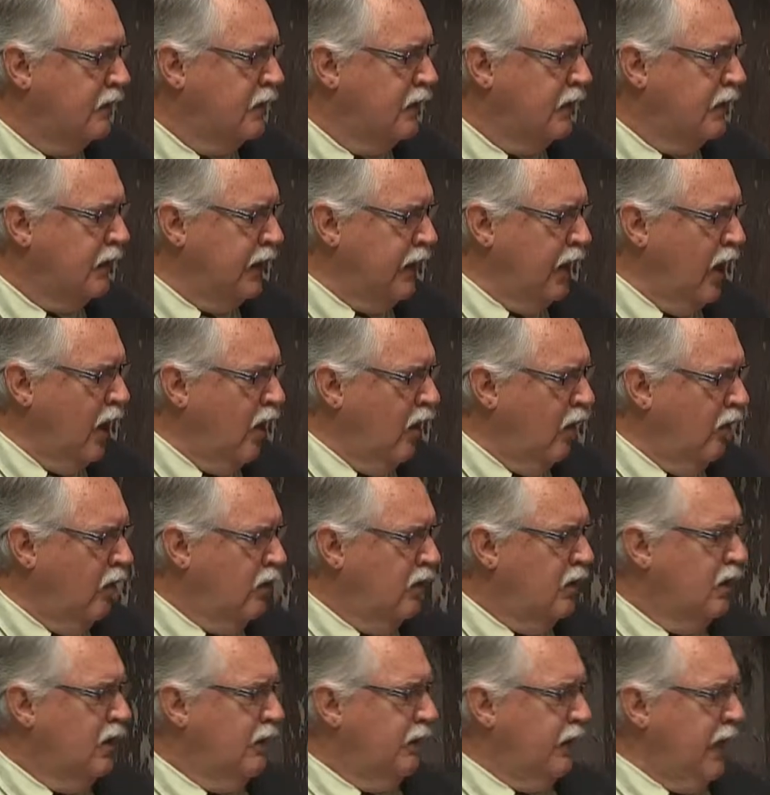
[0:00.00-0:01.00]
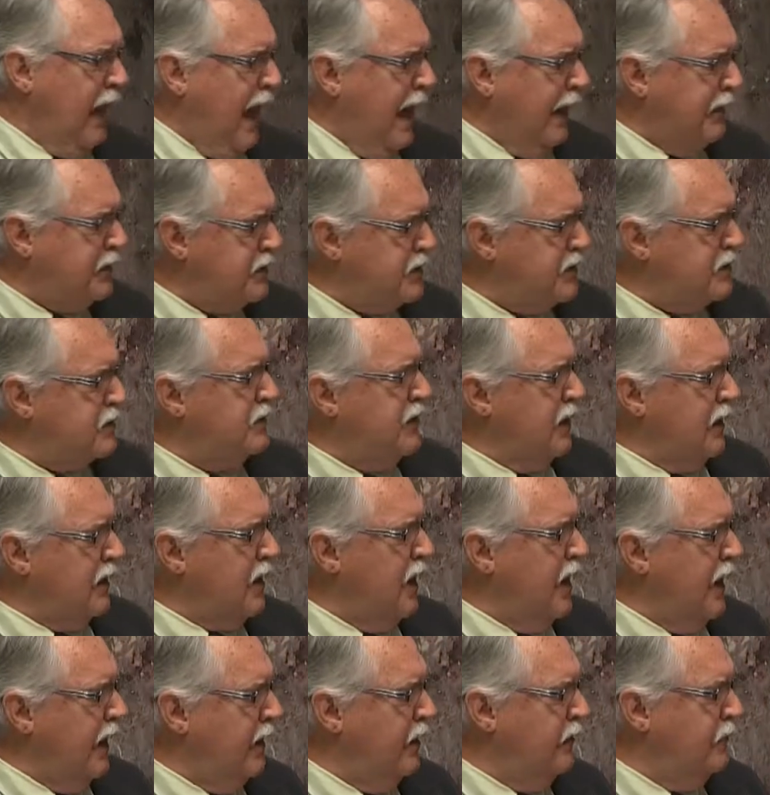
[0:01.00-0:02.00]
You know, that's the
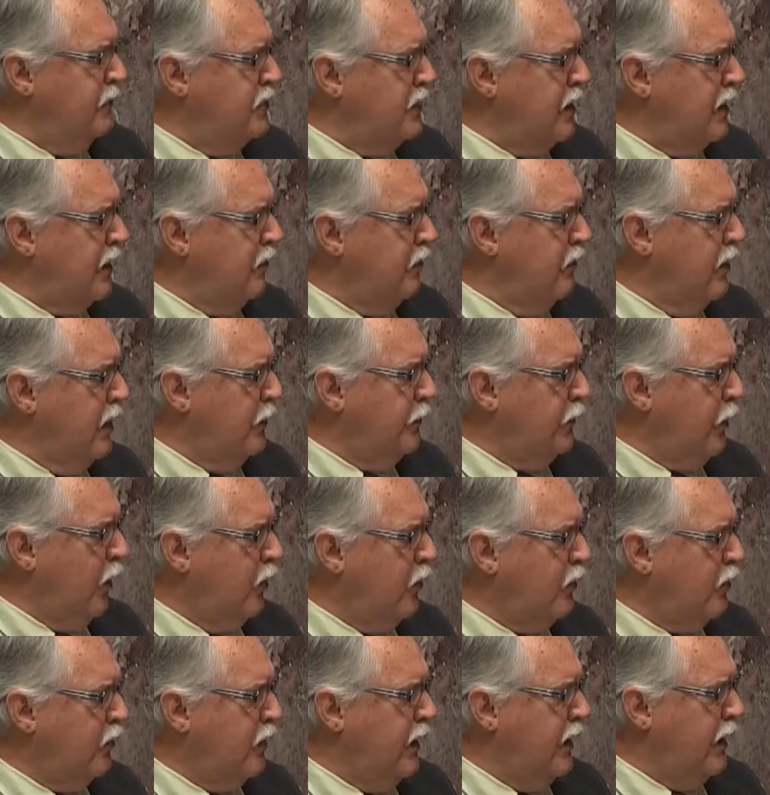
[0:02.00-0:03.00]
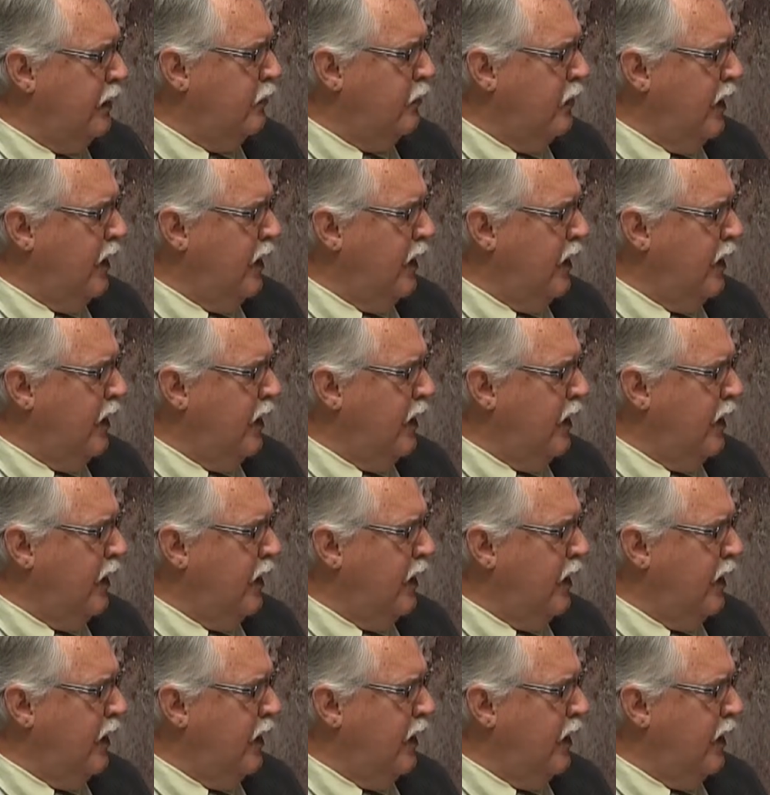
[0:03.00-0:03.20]
kind of jiggery-pokery.